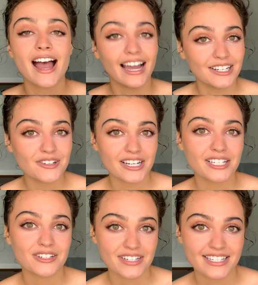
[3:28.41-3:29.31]
hydrating
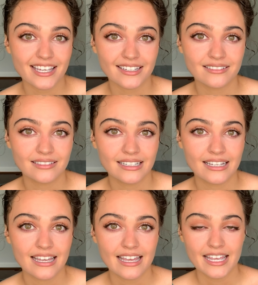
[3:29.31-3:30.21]
your skin.
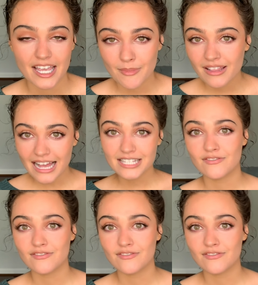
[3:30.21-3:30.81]
In my last